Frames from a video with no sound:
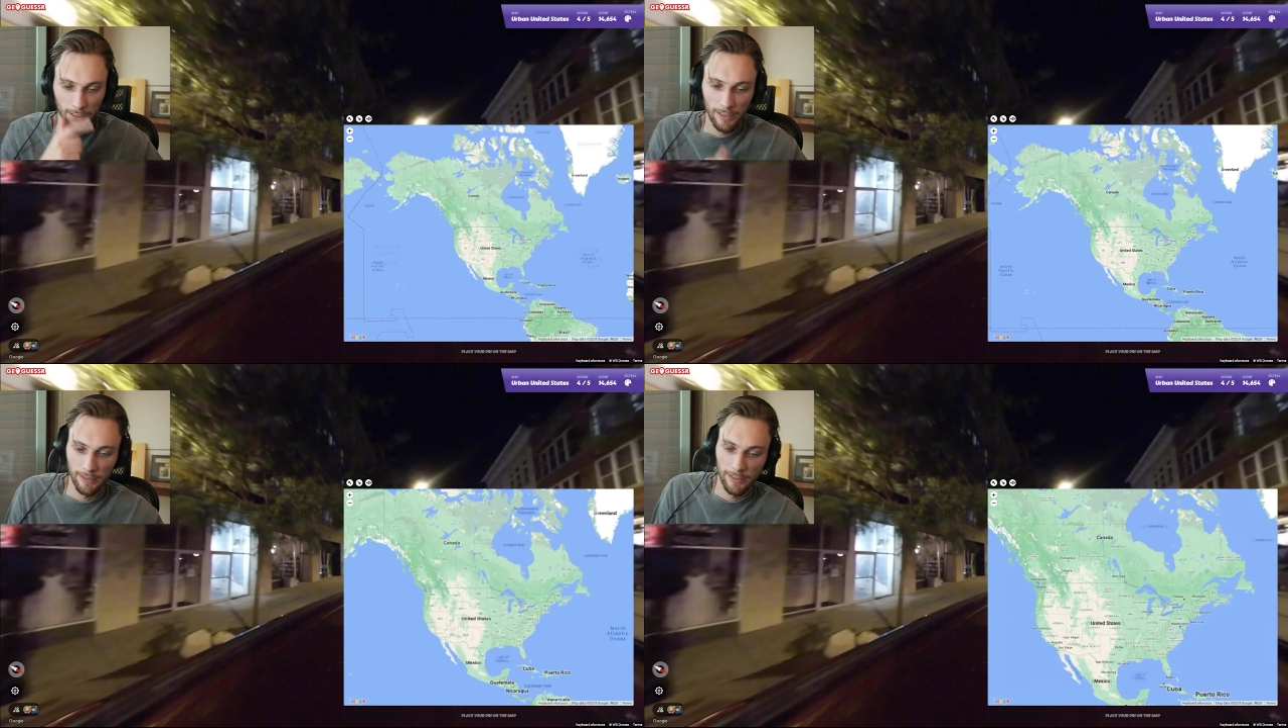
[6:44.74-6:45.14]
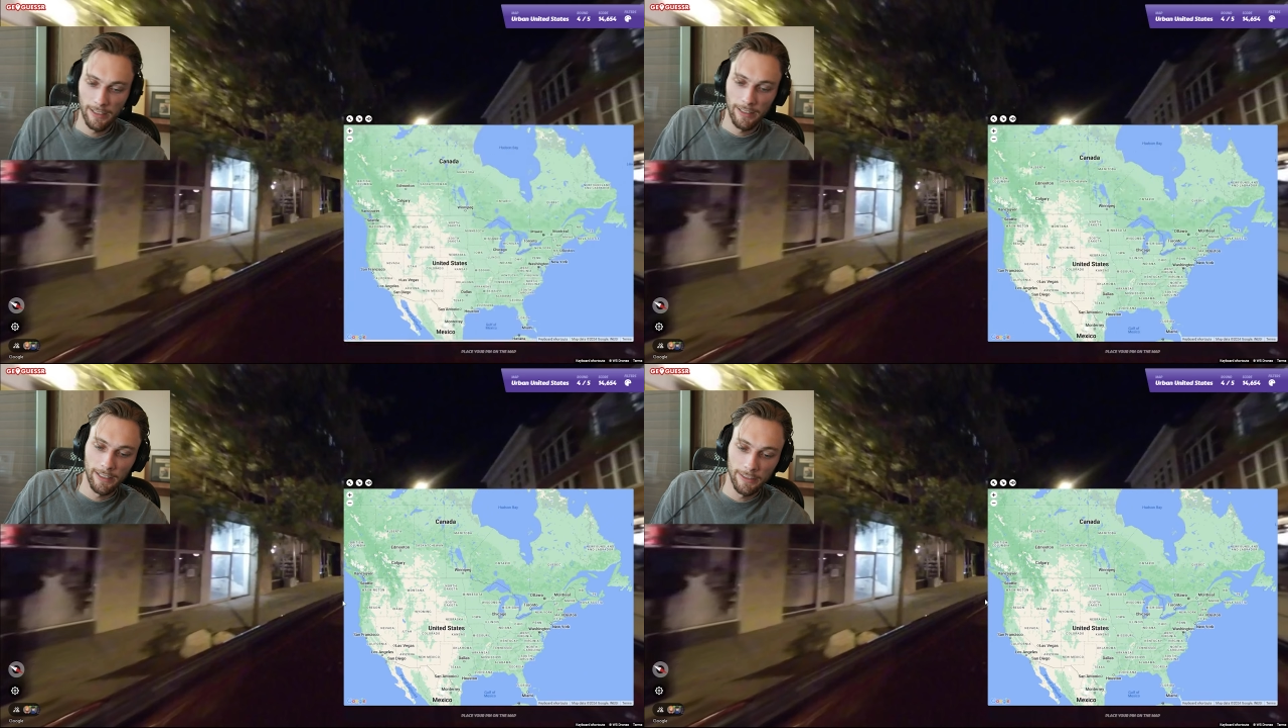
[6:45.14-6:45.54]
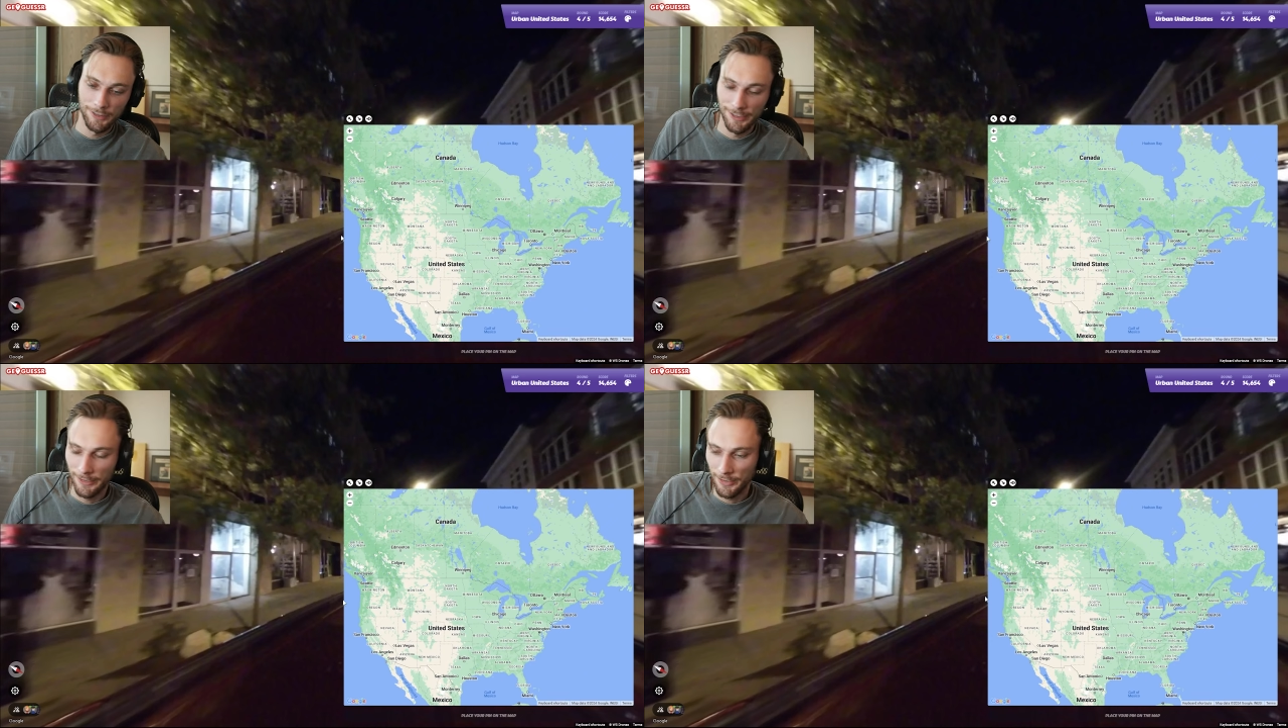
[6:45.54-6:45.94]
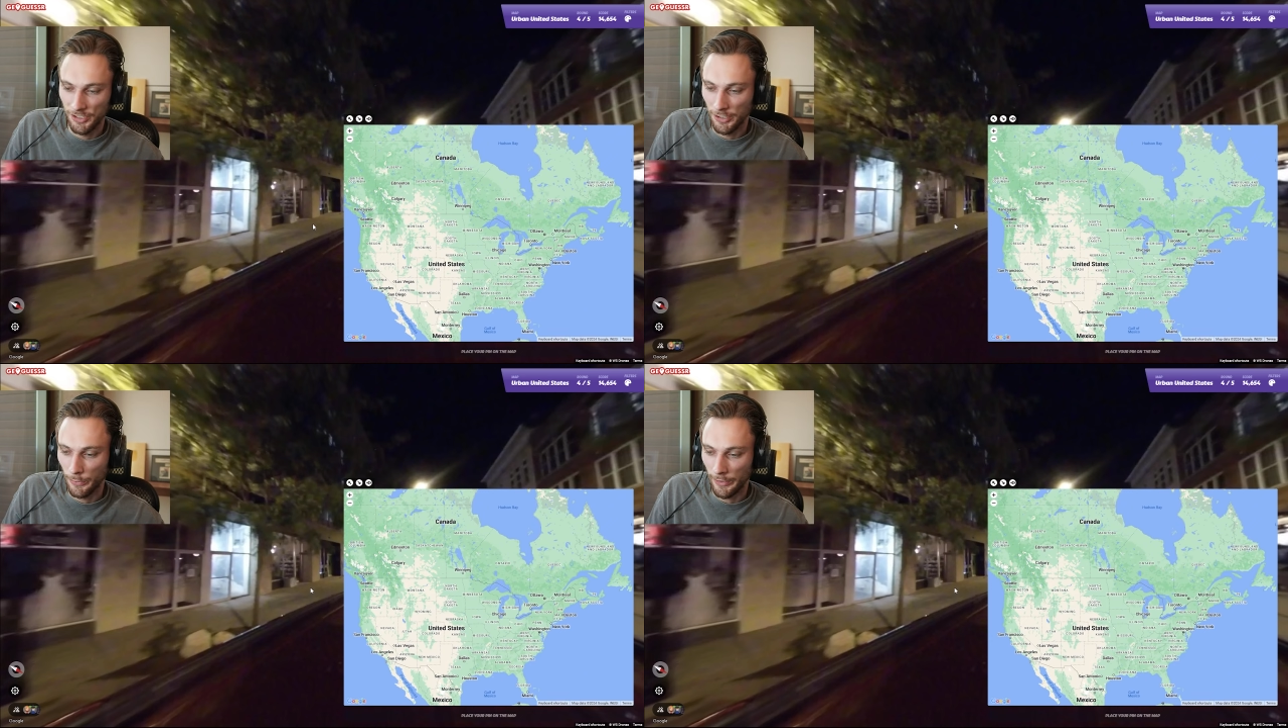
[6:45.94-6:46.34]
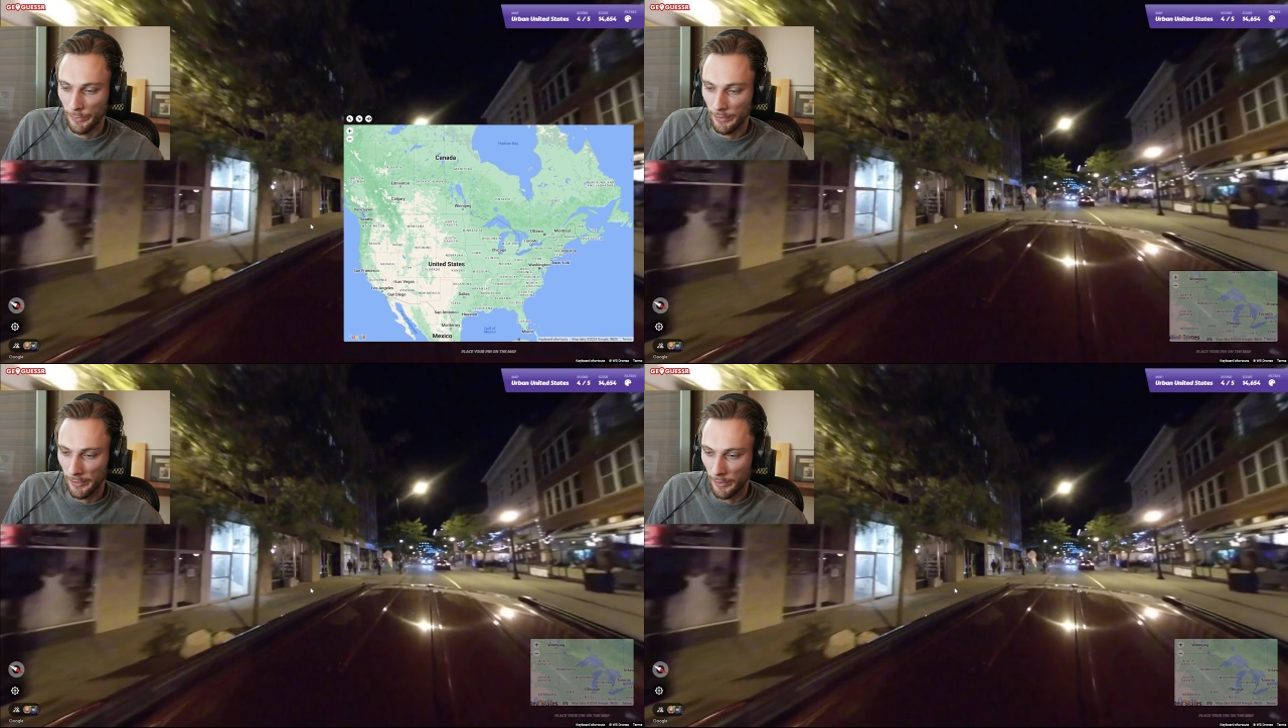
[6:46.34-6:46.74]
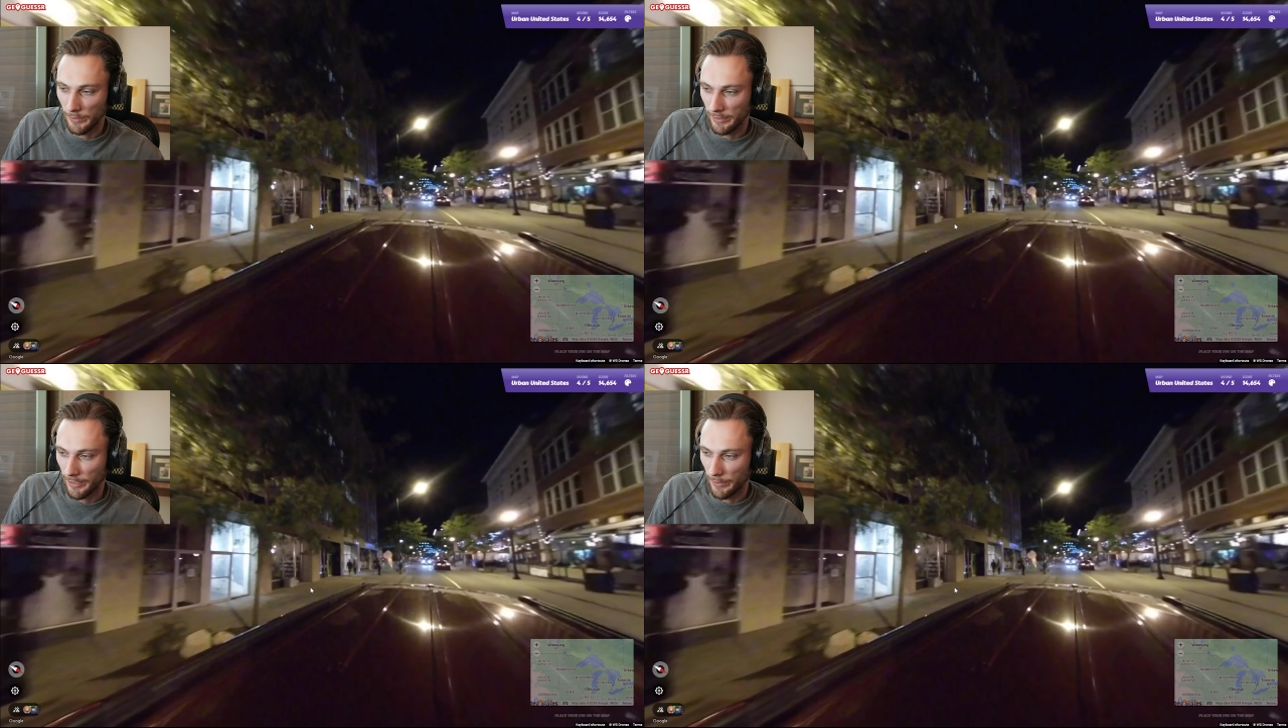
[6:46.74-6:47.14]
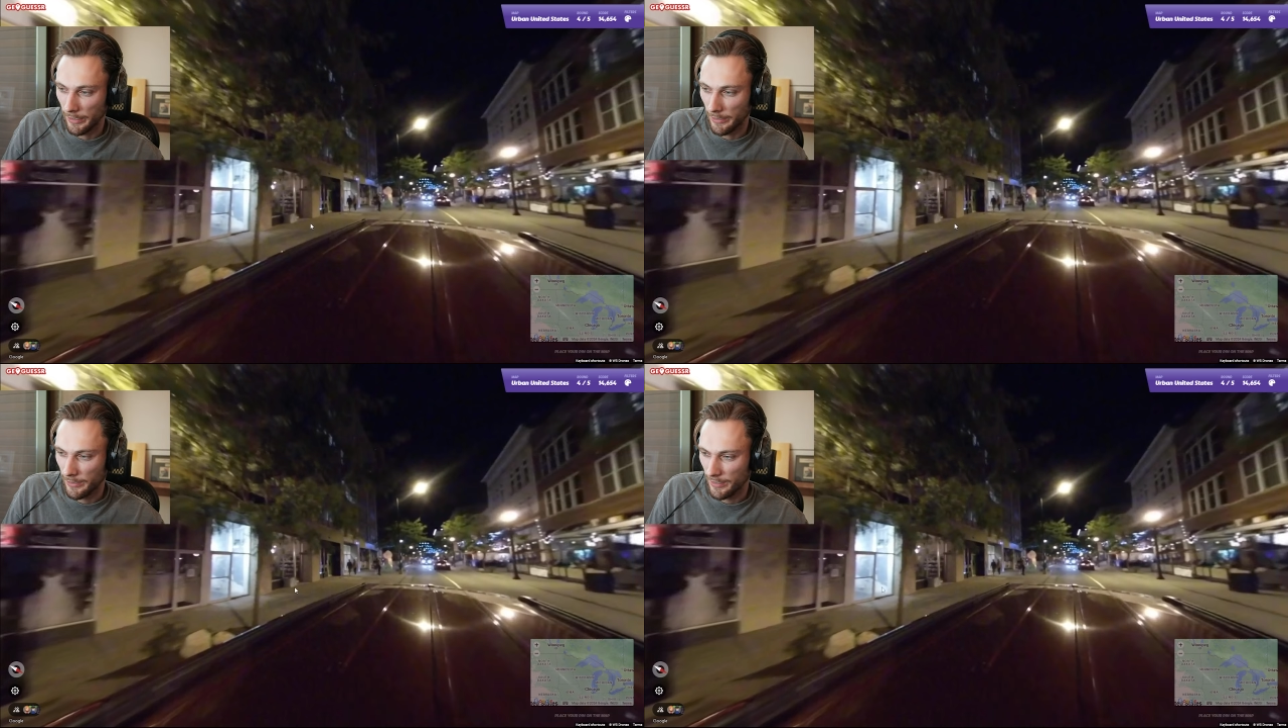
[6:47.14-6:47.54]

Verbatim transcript: Yeah, I, I gen genuinely do not know what to go here.